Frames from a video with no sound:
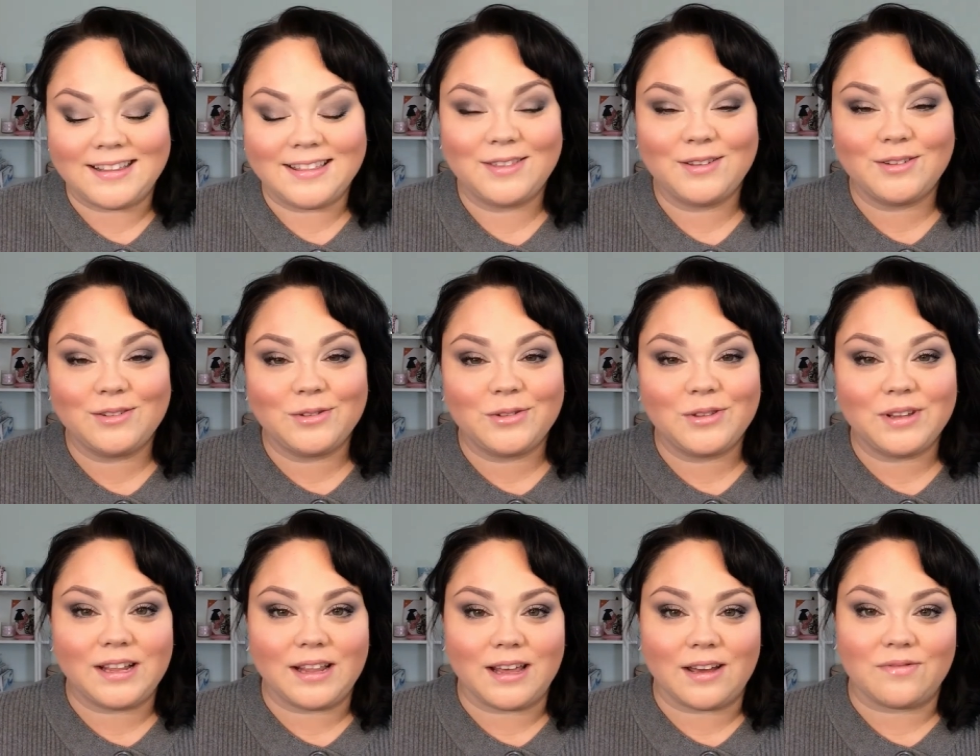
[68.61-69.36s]
There's
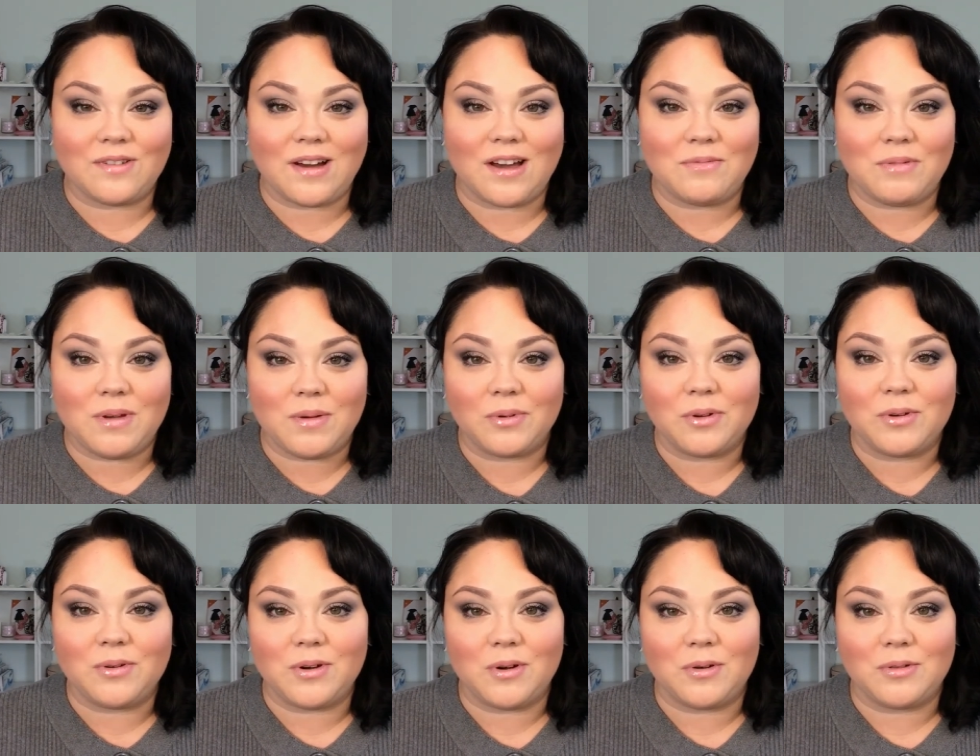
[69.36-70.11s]
only like five people
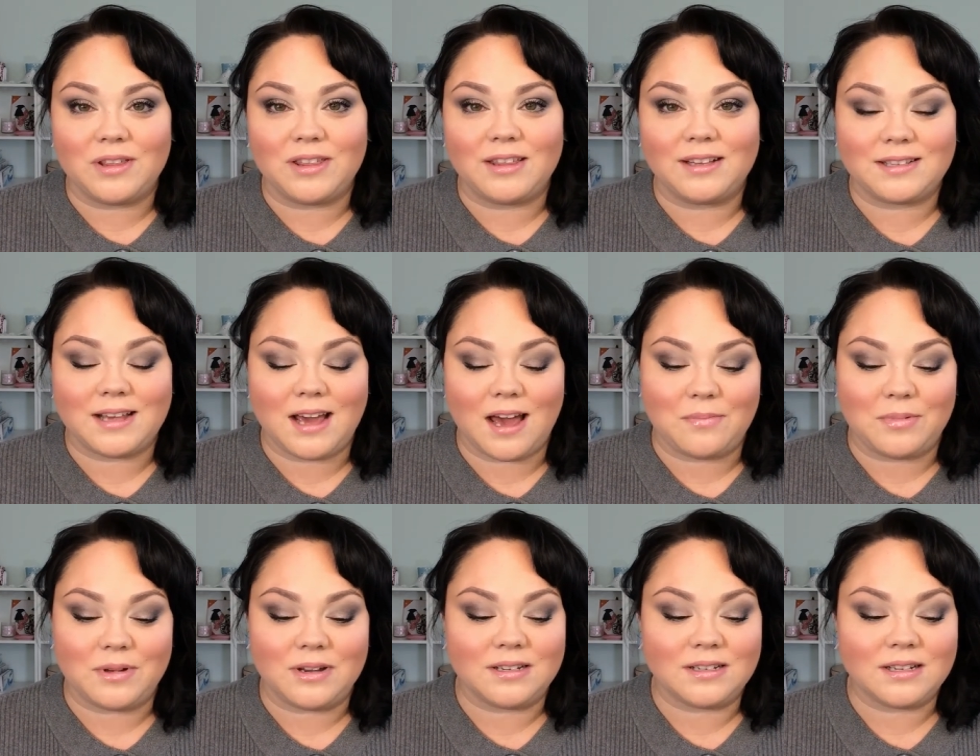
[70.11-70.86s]
who know that this
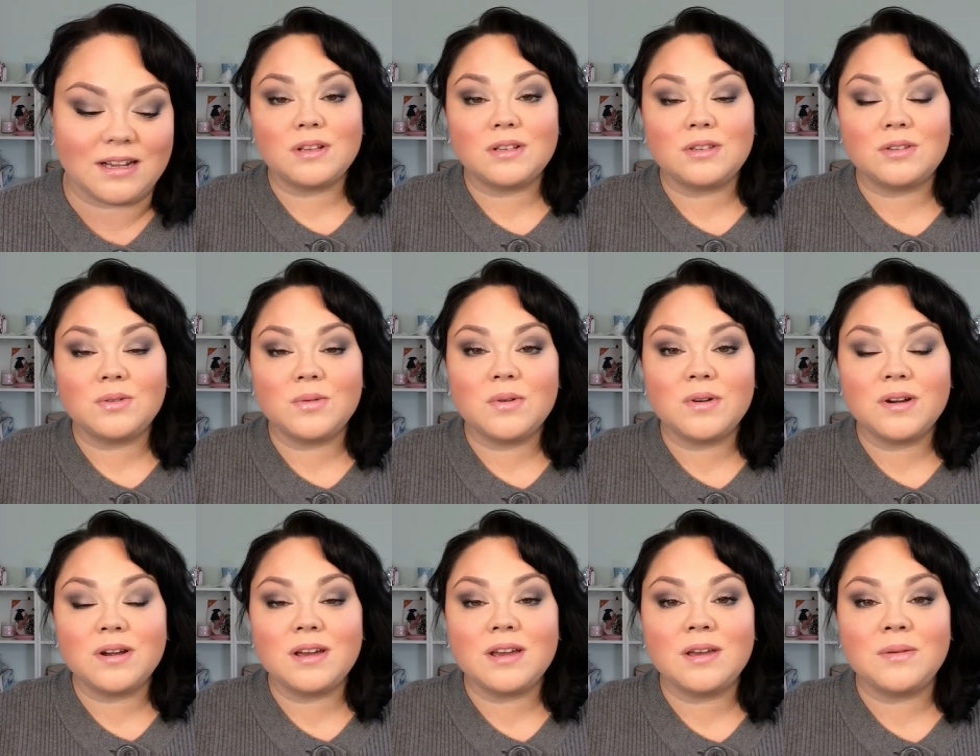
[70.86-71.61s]
happened. This
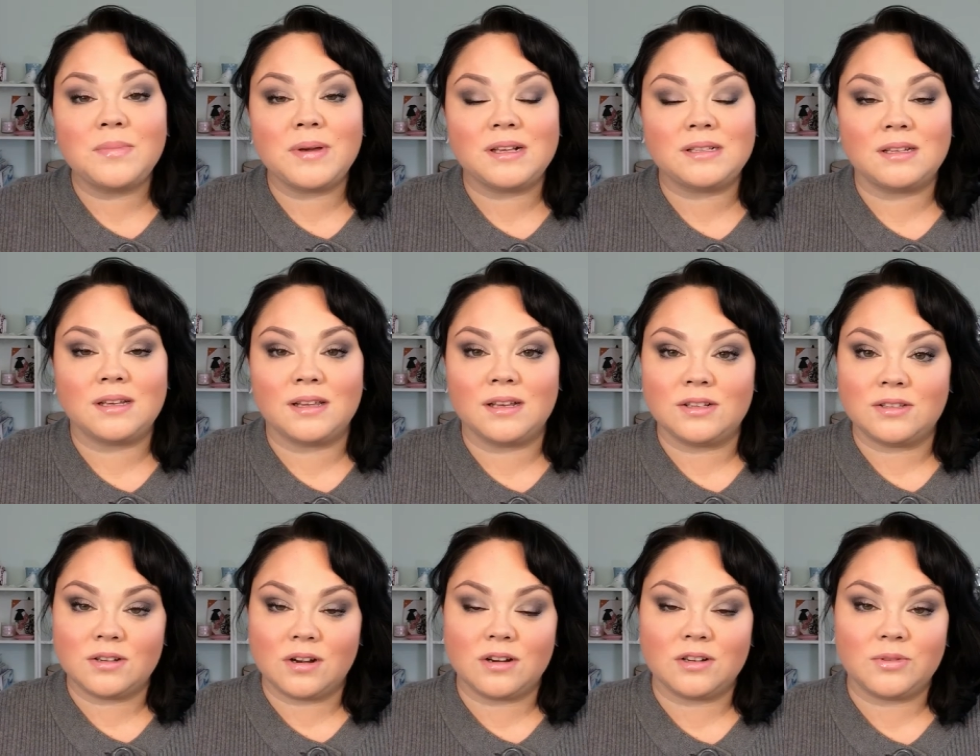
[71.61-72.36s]
story basically
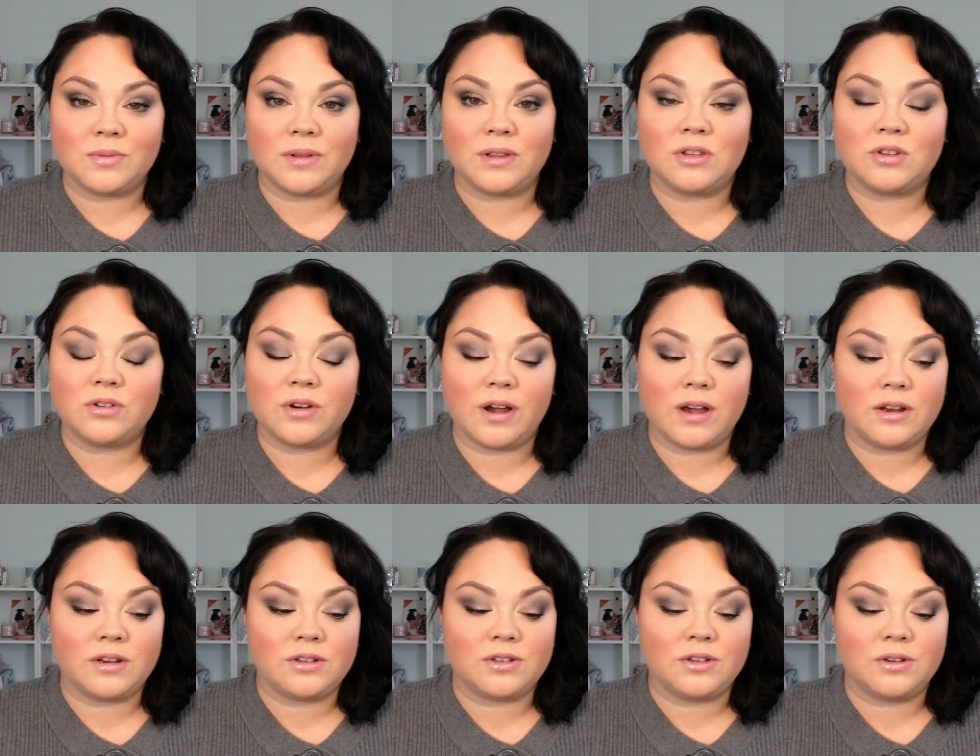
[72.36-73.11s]
starts with
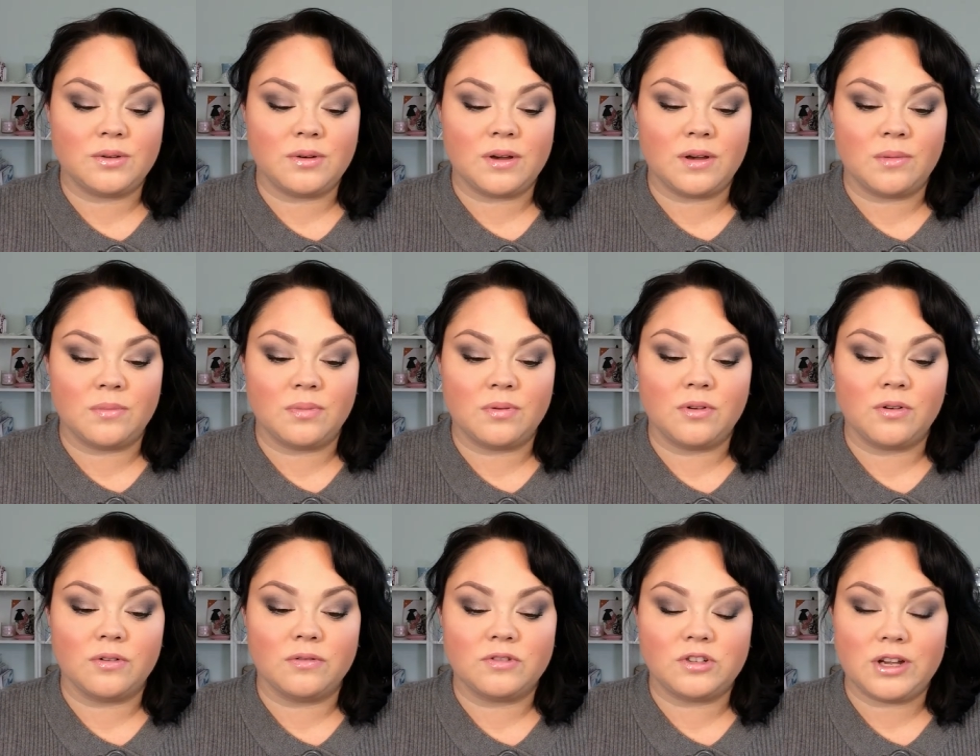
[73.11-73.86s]
trying to
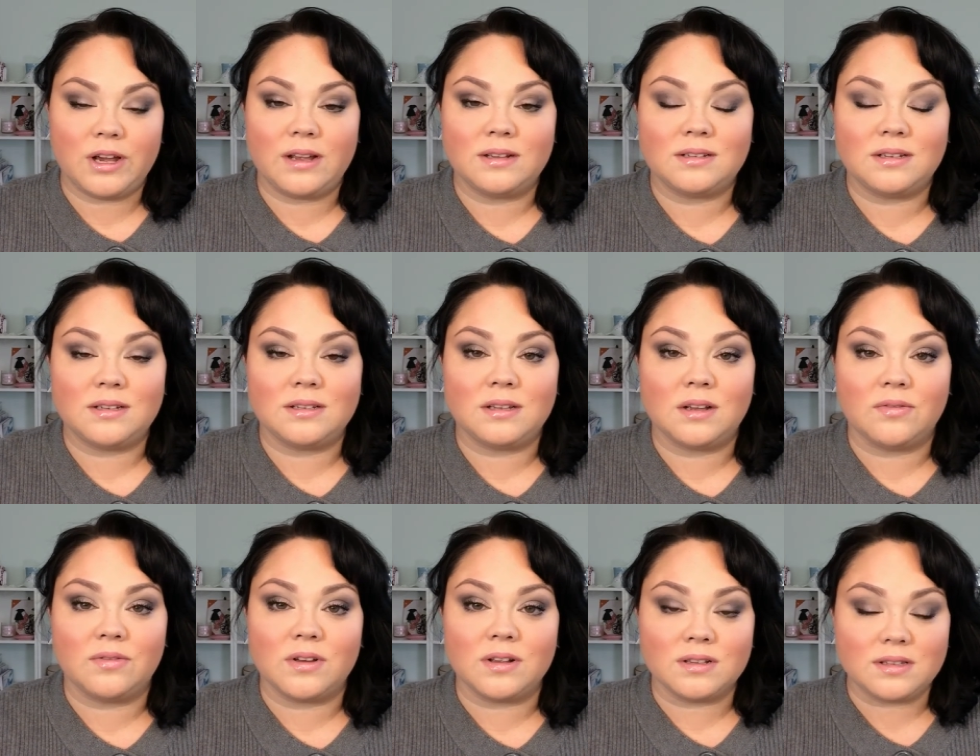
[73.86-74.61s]
improve chances
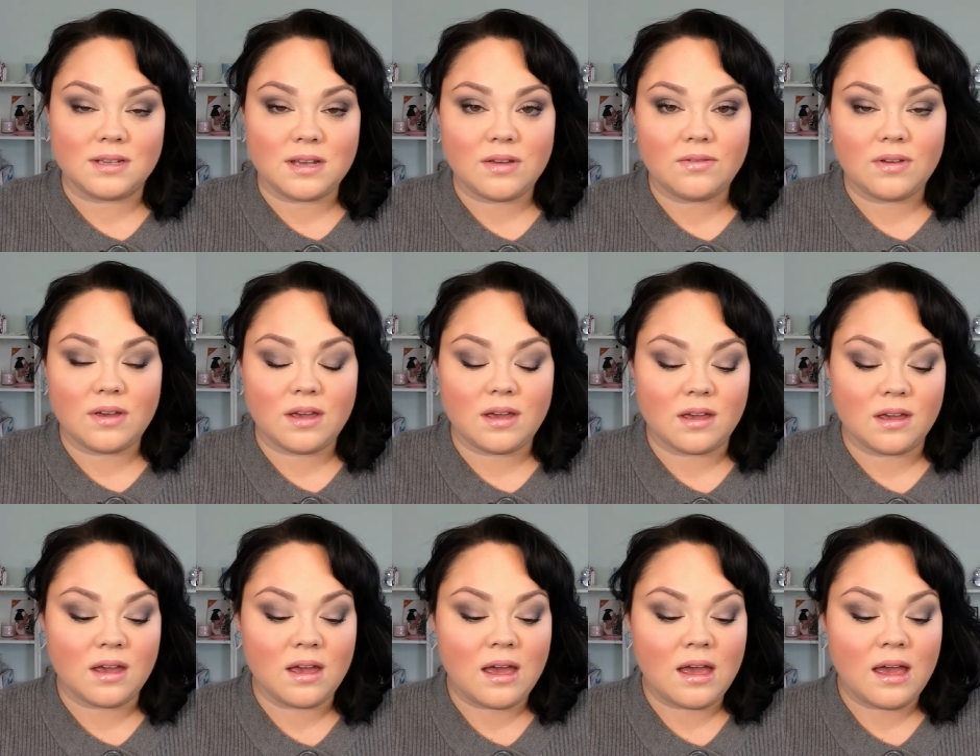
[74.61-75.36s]
of conceiving